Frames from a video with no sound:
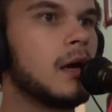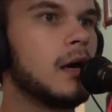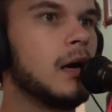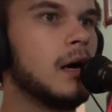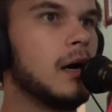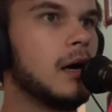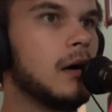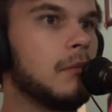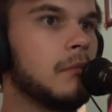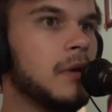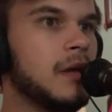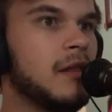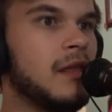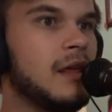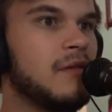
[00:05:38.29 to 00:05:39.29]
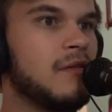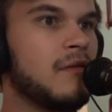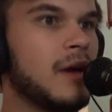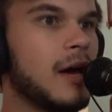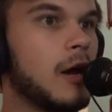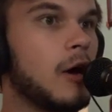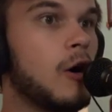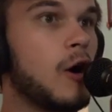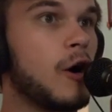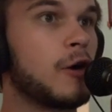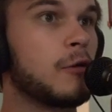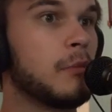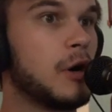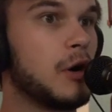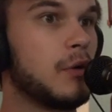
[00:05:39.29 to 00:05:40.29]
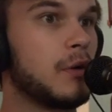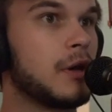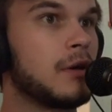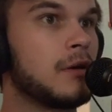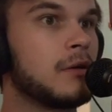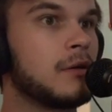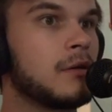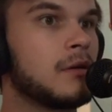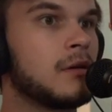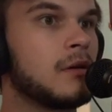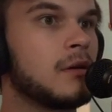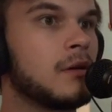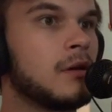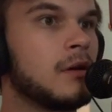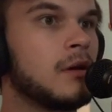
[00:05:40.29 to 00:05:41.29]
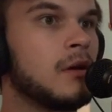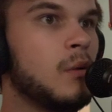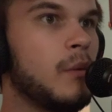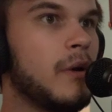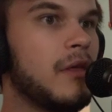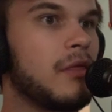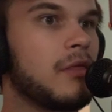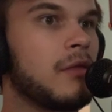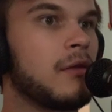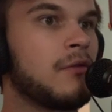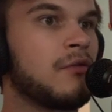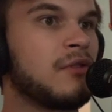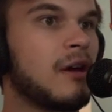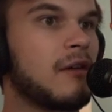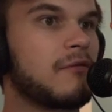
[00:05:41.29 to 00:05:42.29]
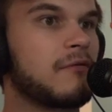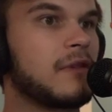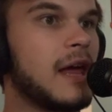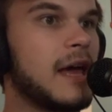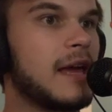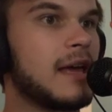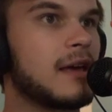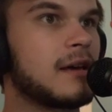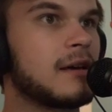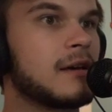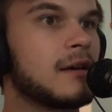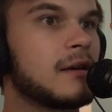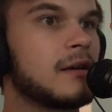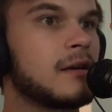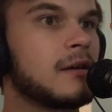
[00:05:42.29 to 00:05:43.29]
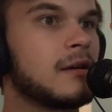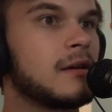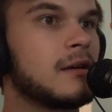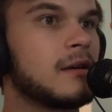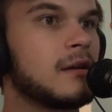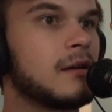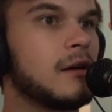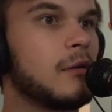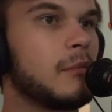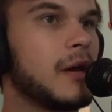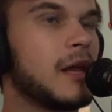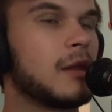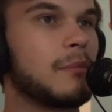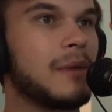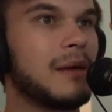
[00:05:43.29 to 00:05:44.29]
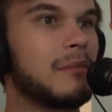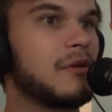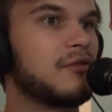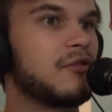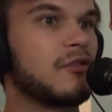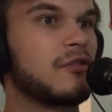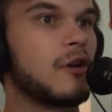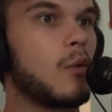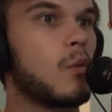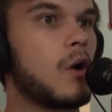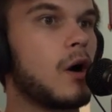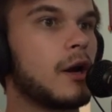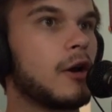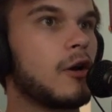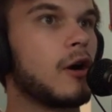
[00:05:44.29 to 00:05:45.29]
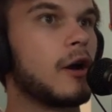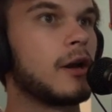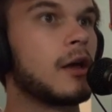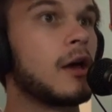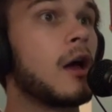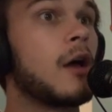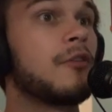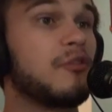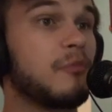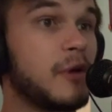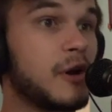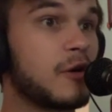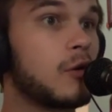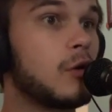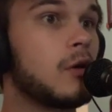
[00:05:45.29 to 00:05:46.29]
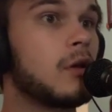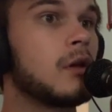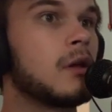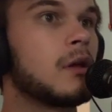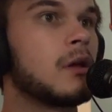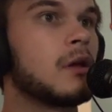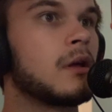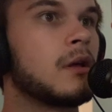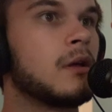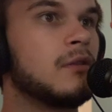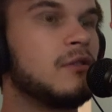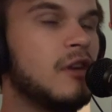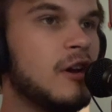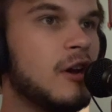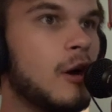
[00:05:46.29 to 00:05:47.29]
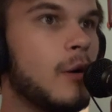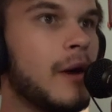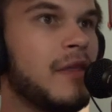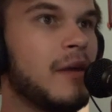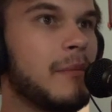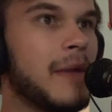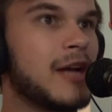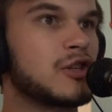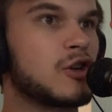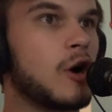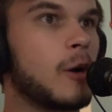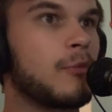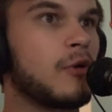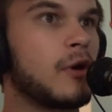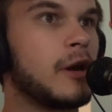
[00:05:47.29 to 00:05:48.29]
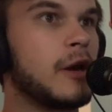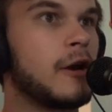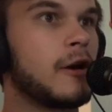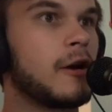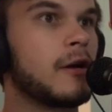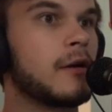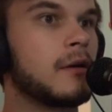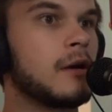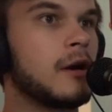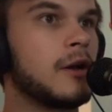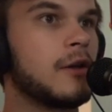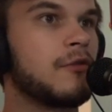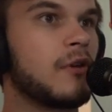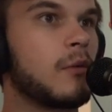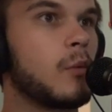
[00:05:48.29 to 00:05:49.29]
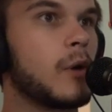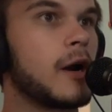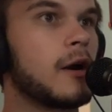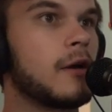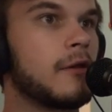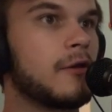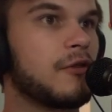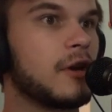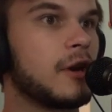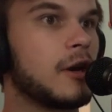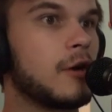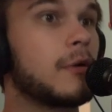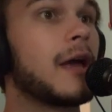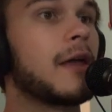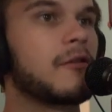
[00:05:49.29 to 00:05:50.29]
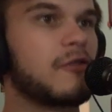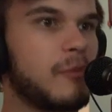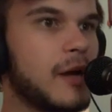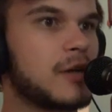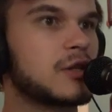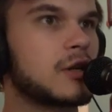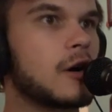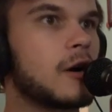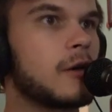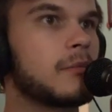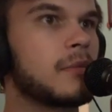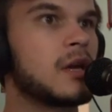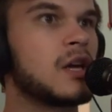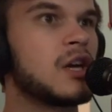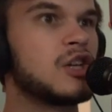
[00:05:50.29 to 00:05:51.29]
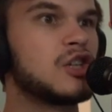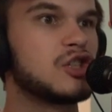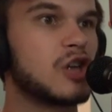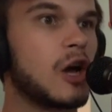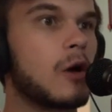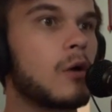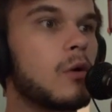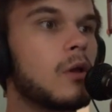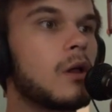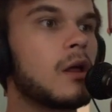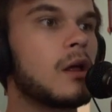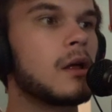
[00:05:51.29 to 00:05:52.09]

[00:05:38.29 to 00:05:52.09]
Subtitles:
And then they even got a hard mode with stuff like, oh man, the babies just go on and on. Smeargle, Ditto. I think Magikarp's on here somewhere. There's Unknown. Yeah, there's Magikarp. Shuckle.